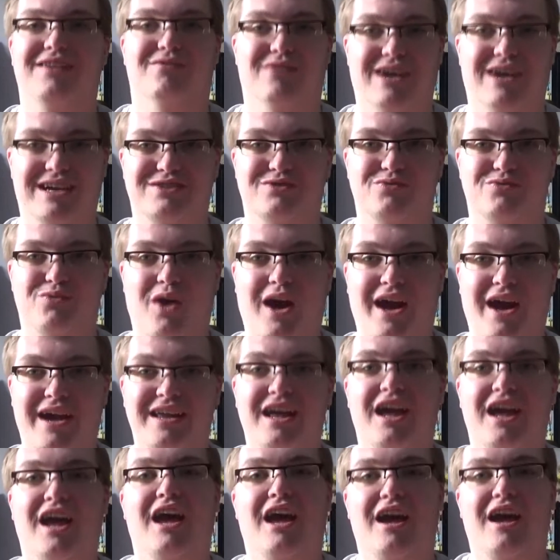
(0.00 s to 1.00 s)
That's
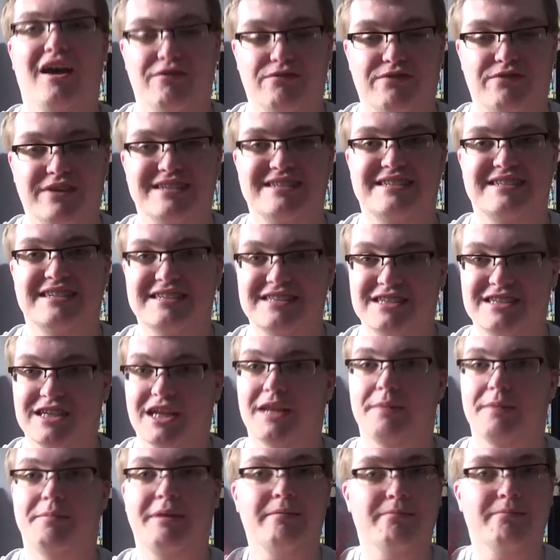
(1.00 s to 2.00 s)
right, this is
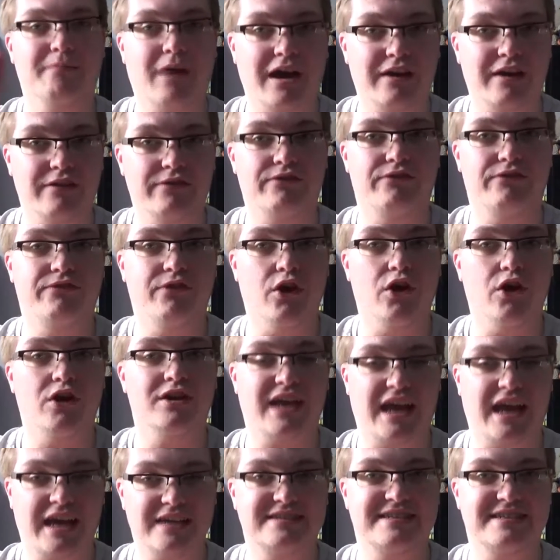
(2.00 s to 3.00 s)
going to be my
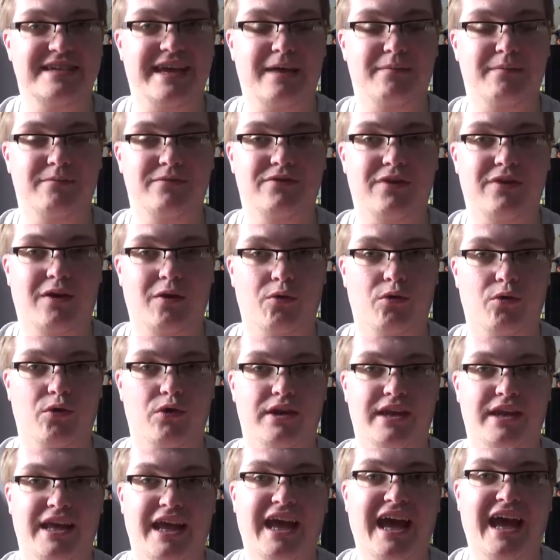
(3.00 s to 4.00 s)
third attempt
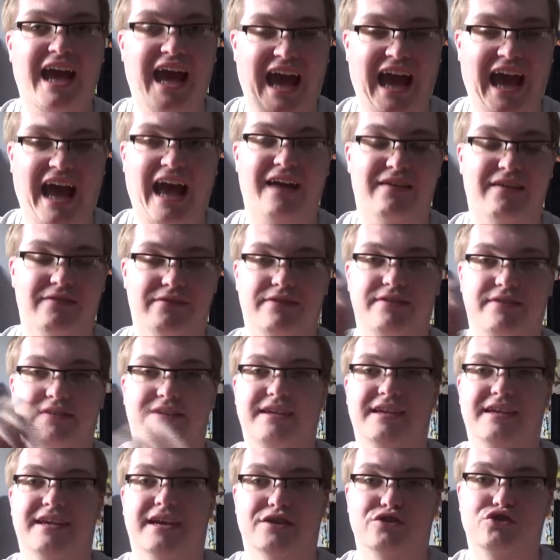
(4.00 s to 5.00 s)
on here at
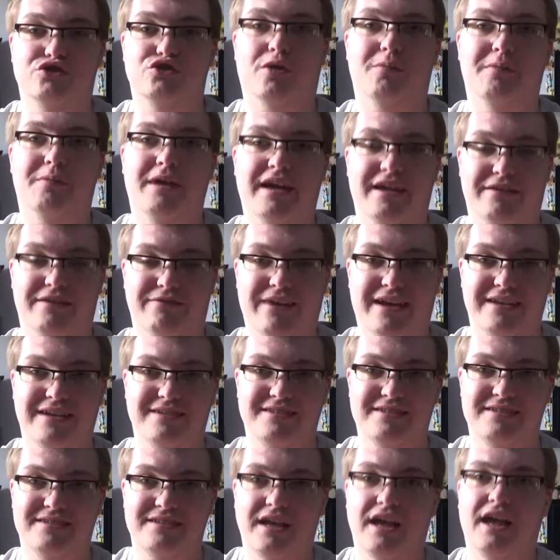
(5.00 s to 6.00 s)
the Insomnia
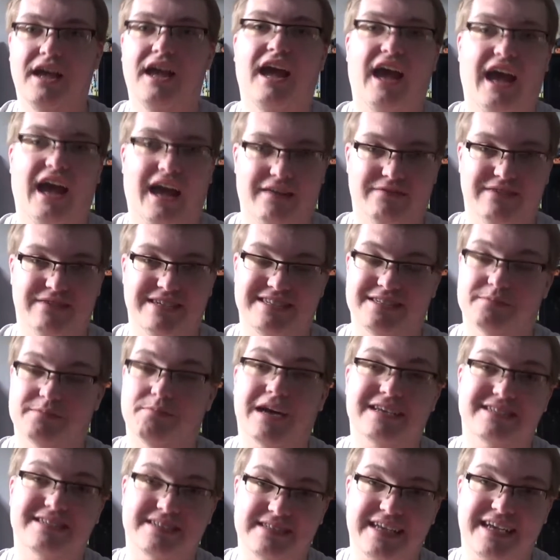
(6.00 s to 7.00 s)
event, and this is
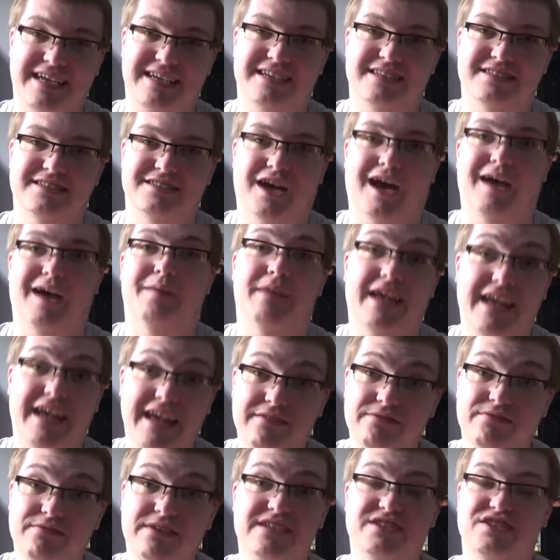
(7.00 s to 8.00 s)
my second time
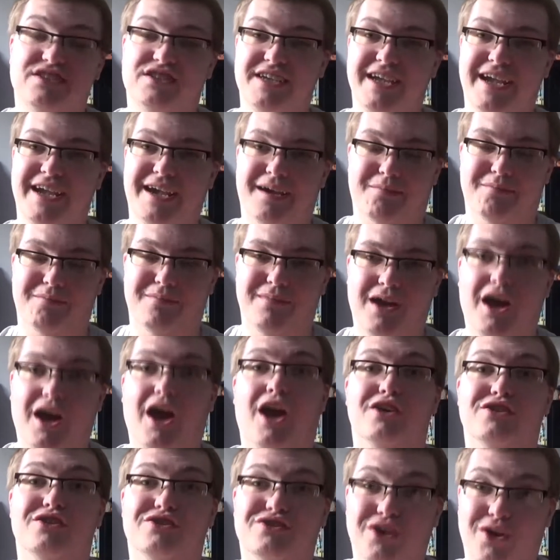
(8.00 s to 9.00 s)
in this year.
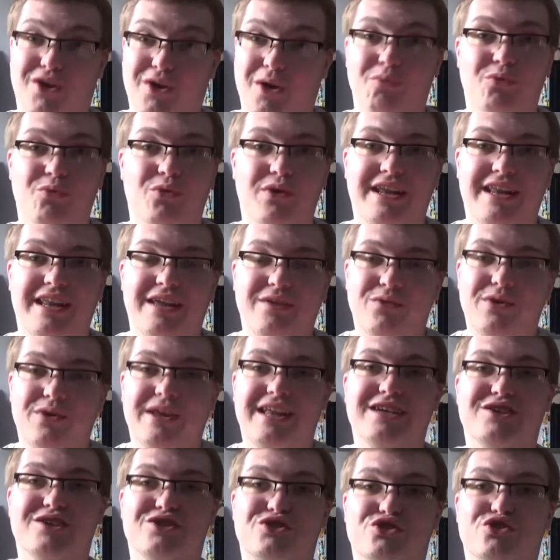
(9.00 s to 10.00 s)
So I'm really,
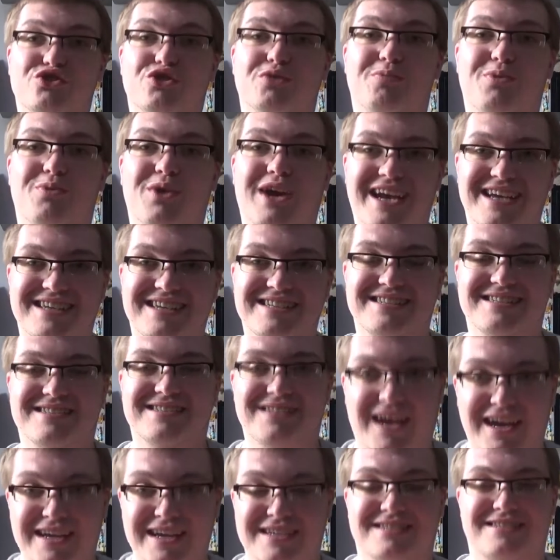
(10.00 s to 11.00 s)
really super
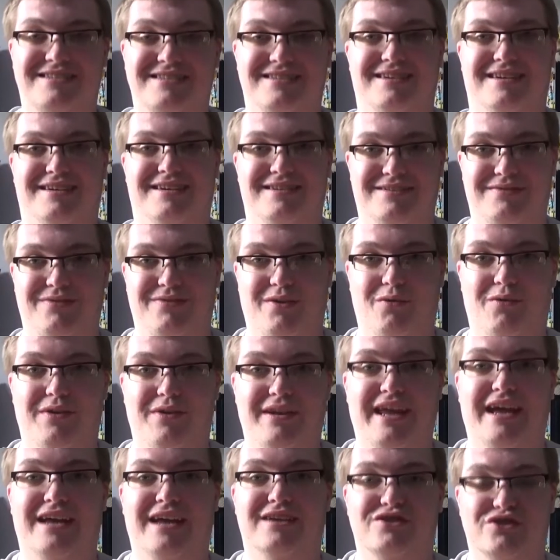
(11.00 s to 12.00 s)
excited for
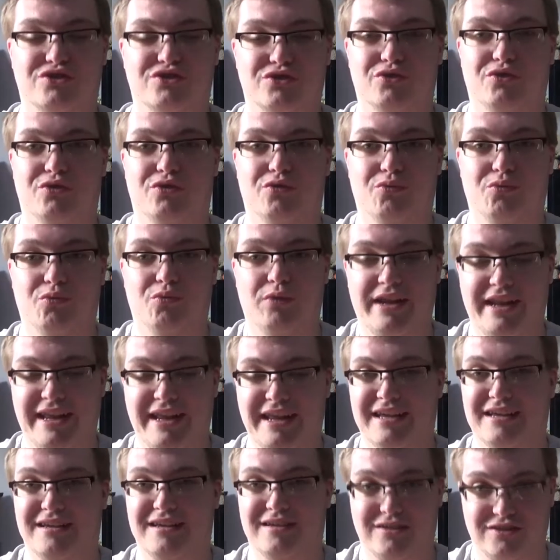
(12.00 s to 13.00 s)
one there
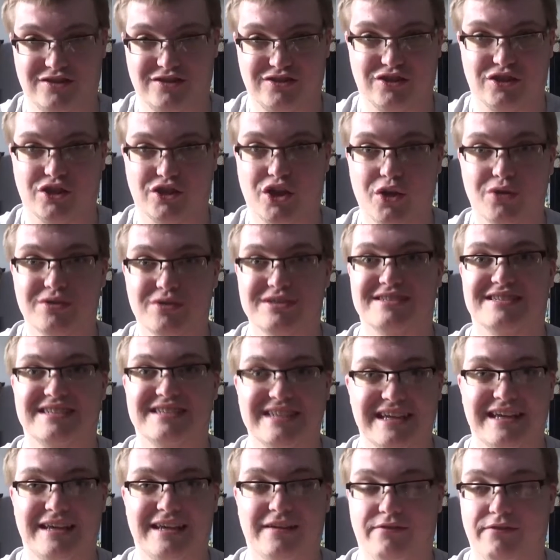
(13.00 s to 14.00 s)
to go
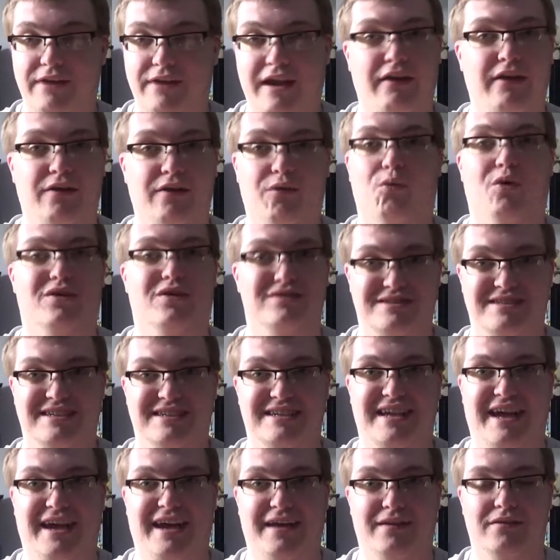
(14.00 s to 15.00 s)
see there once
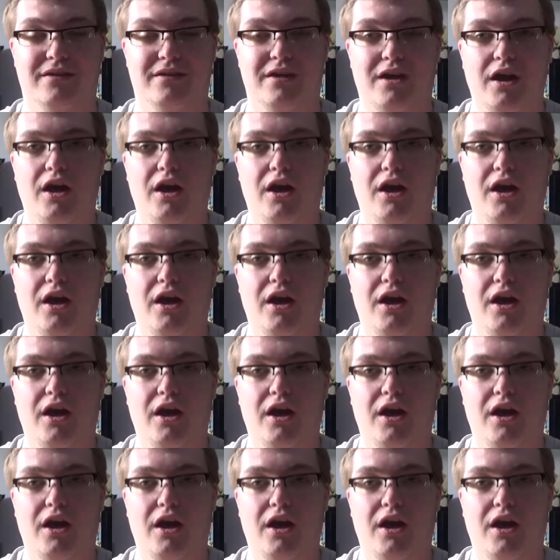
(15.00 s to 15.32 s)
again.